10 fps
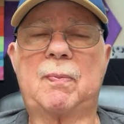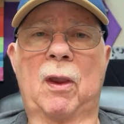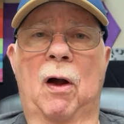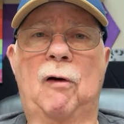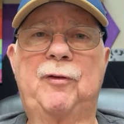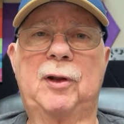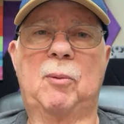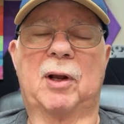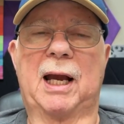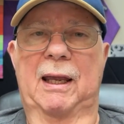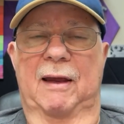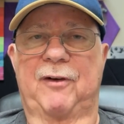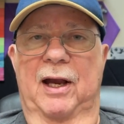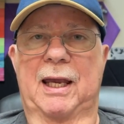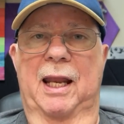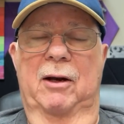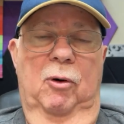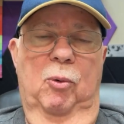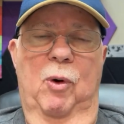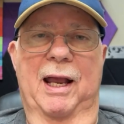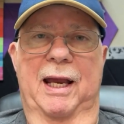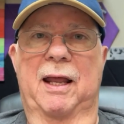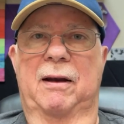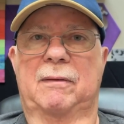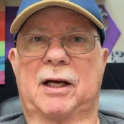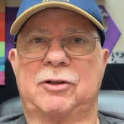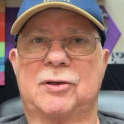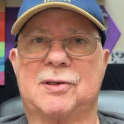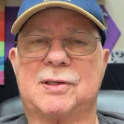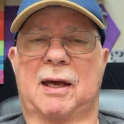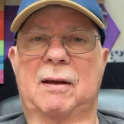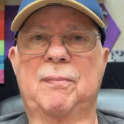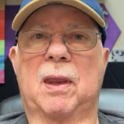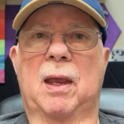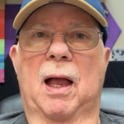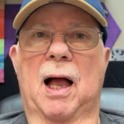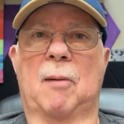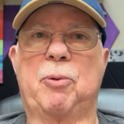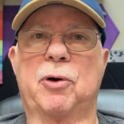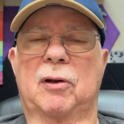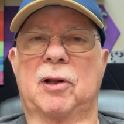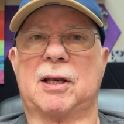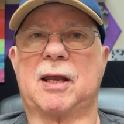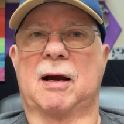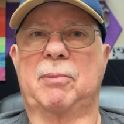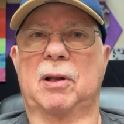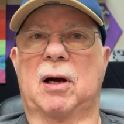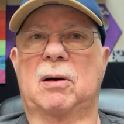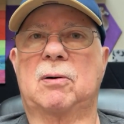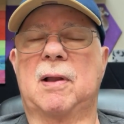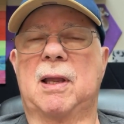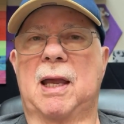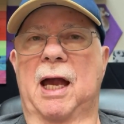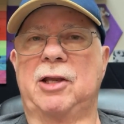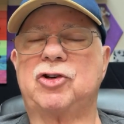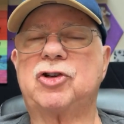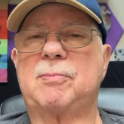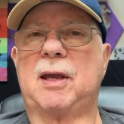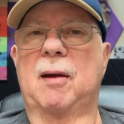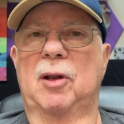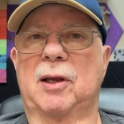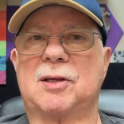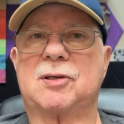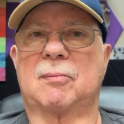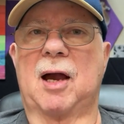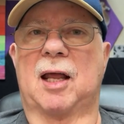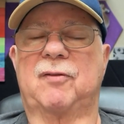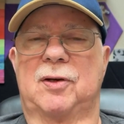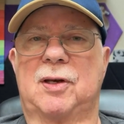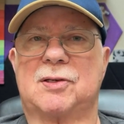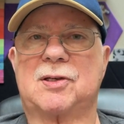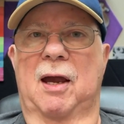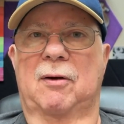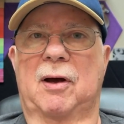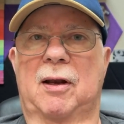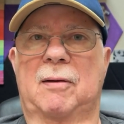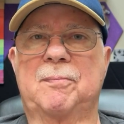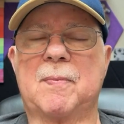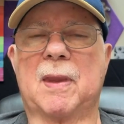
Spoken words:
hopefully if I get it, or when I get it, I should say, I'll put a link down below, and you should be able to get some kind of a discount on it.